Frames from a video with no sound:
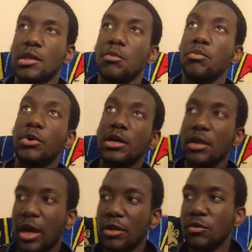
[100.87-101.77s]
but
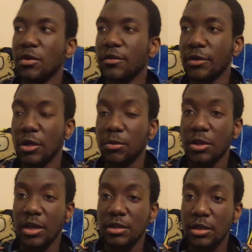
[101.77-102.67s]
I do have a couple
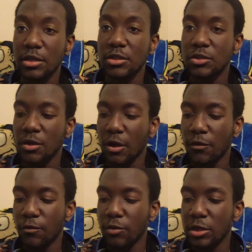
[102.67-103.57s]
ideas
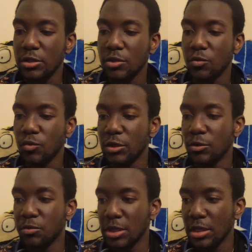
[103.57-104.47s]
of which will
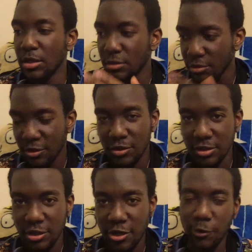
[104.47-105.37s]
be on the
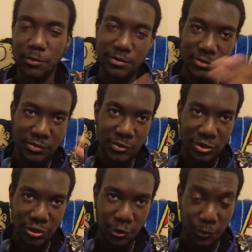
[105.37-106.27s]
channel.
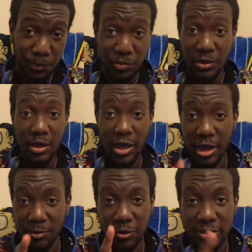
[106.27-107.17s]
So
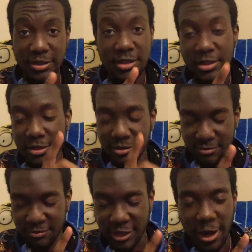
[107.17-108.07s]
I'm going to hint
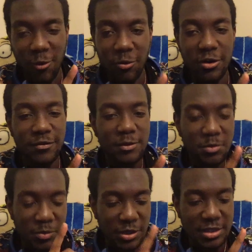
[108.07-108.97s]
at one of them
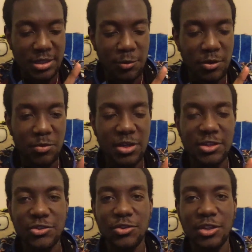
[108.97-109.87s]
because I want to make
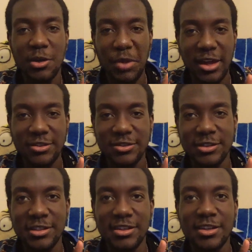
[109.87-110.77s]
sure that I'm
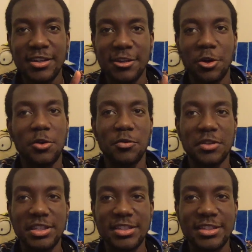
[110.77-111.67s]
actually going to
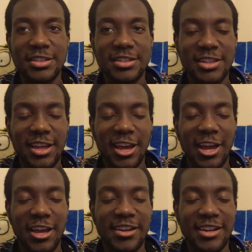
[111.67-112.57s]
release it,
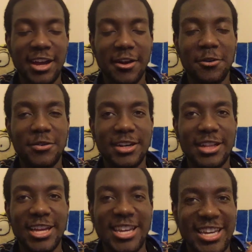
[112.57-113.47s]
and I don't want
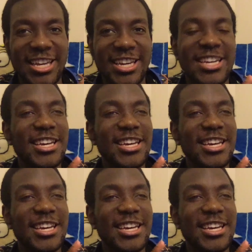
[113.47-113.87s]
to like,